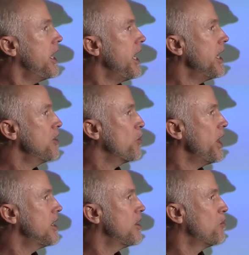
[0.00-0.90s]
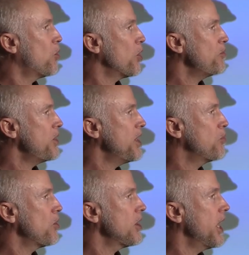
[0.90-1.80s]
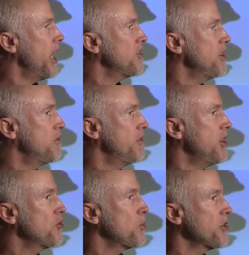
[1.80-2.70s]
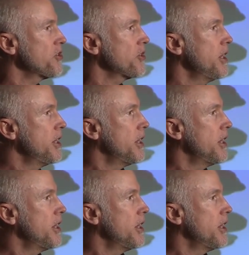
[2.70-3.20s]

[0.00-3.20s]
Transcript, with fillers: and when more people as individuals